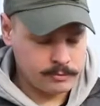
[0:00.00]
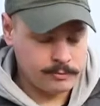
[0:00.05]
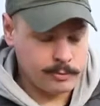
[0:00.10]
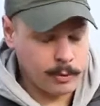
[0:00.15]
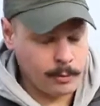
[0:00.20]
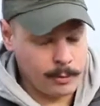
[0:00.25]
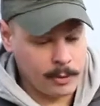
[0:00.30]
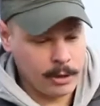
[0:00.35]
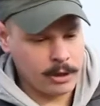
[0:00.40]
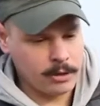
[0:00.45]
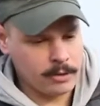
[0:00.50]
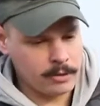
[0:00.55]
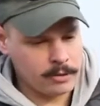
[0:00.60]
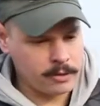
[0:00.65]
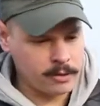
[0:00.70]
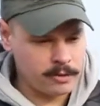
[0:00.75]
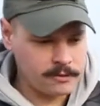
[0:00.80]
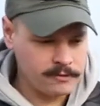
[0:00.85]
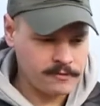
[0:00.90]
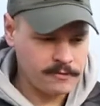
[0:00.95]
propeller
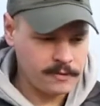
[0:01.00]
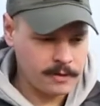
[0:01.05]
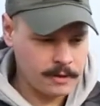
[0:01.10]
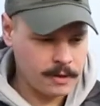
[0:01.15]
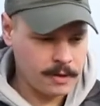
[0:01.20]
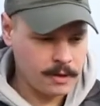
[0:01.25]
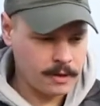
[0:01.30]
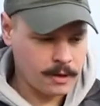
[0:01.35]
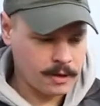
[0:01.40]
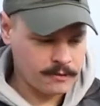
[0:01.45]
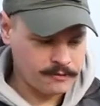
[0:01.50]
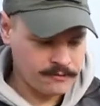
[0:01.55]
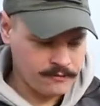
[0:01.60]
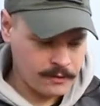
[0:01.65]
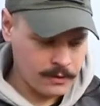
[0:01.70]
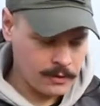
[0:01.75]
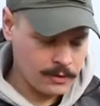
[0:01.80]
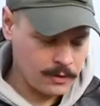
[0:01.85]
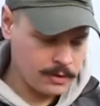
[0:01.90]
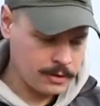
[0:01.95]
if I
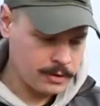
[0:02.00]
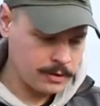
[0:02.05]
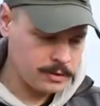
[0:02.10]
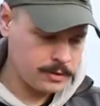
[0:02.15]
fall